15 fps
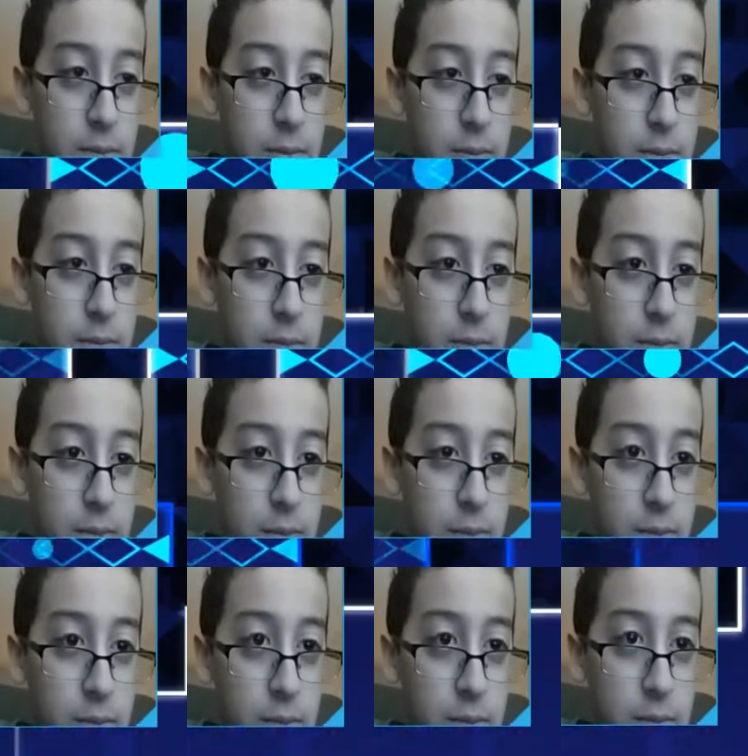
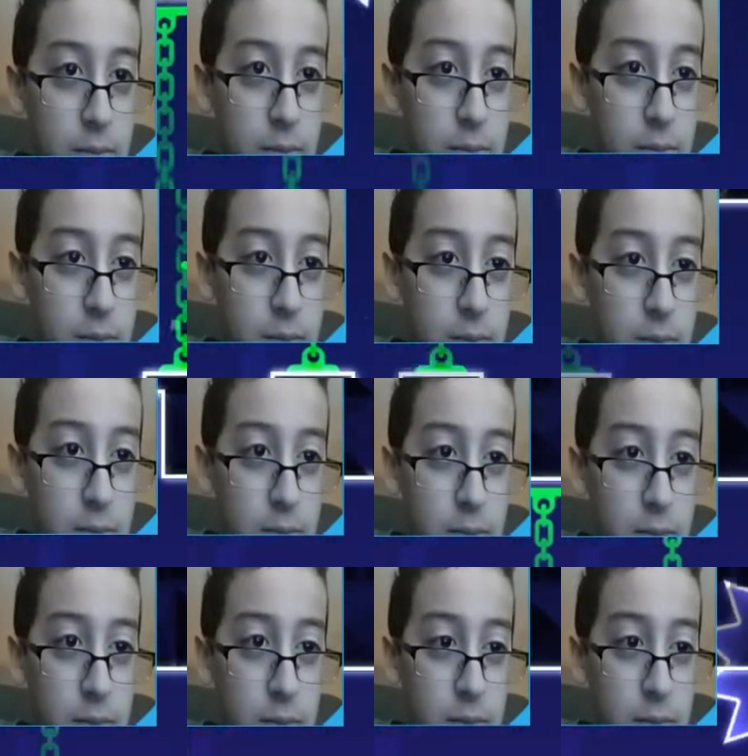
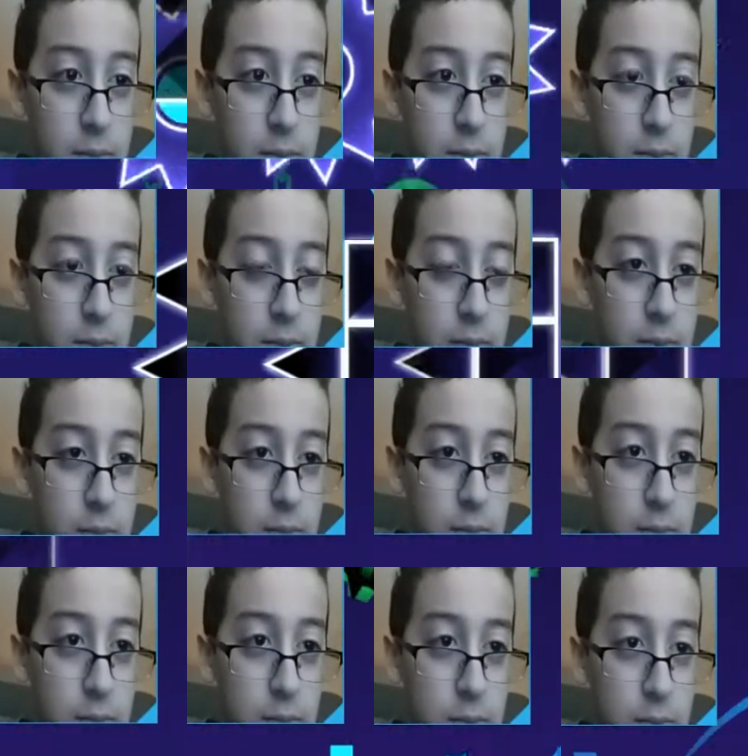
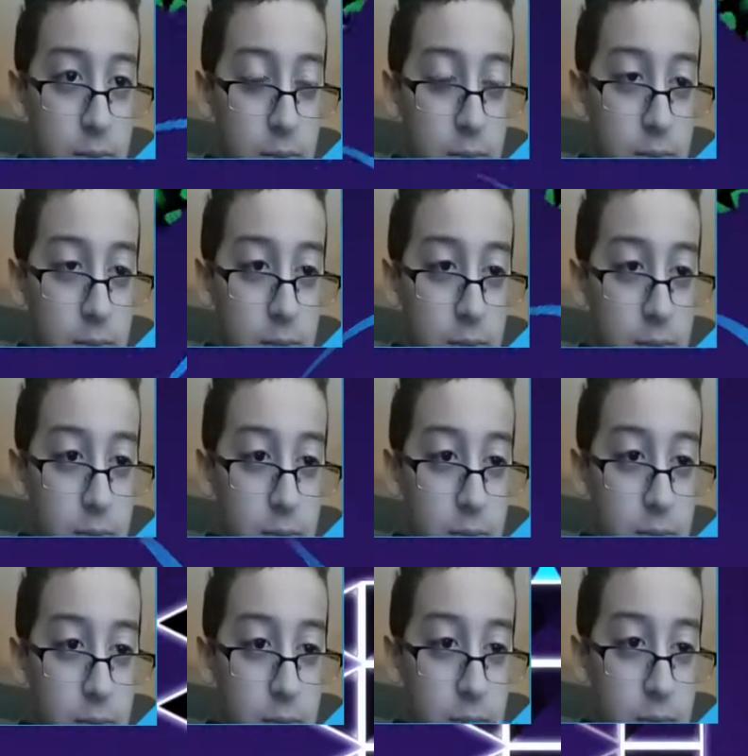
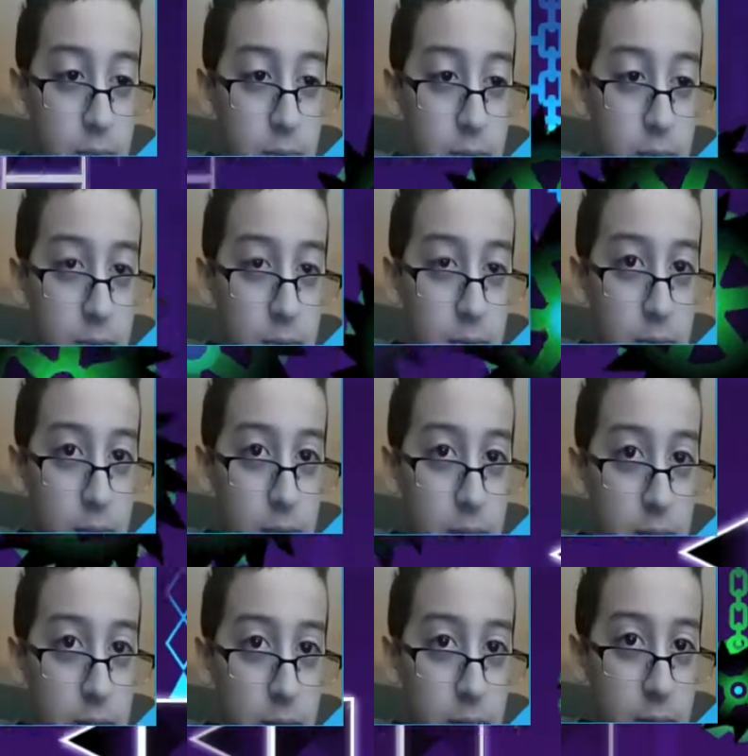
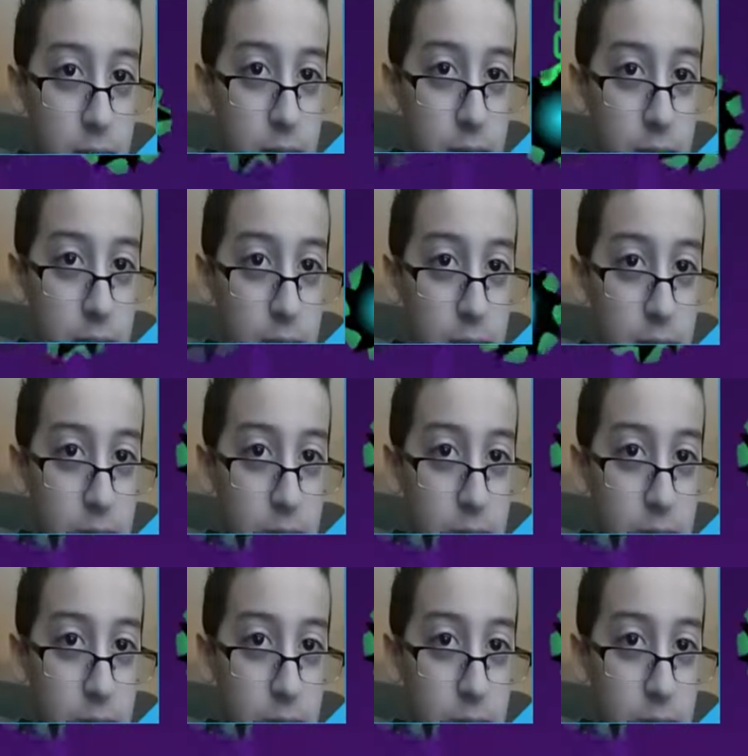No one is speaking in this clip.